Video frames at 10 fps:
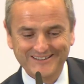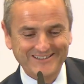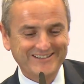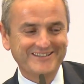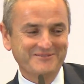
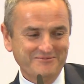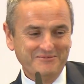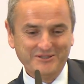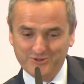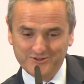uh,
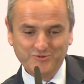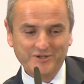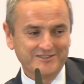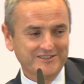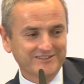but you
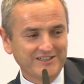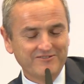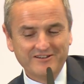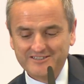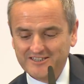were certainly
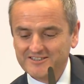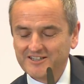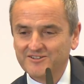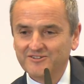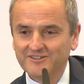very
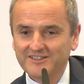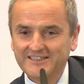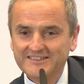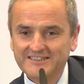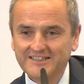central in all
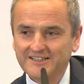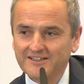this.